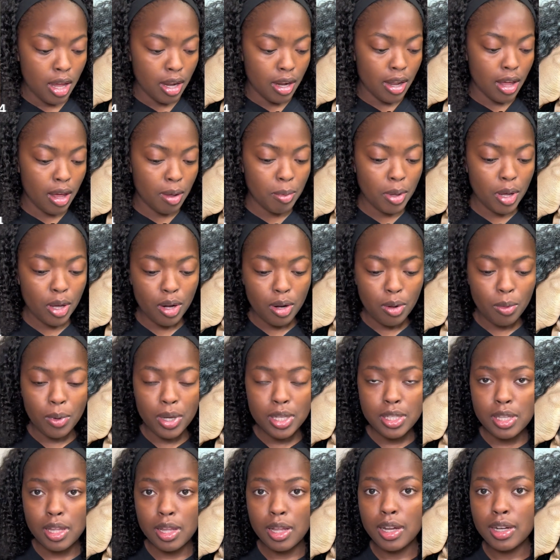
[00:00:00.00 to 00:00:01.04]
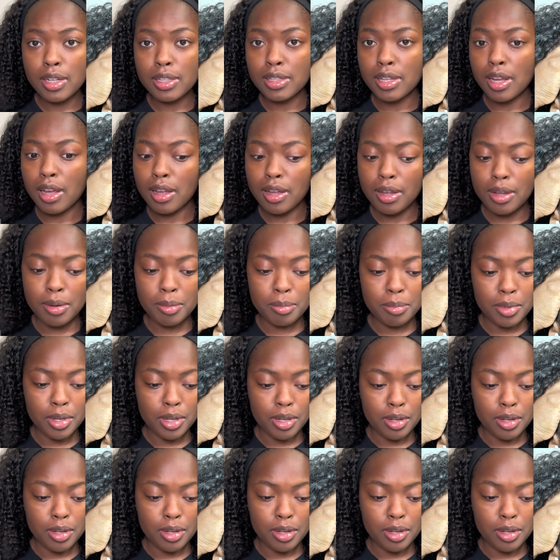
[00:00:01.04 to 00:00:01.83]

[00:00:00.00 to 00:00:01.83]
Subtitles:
Now, I'm not going to waste a lot of time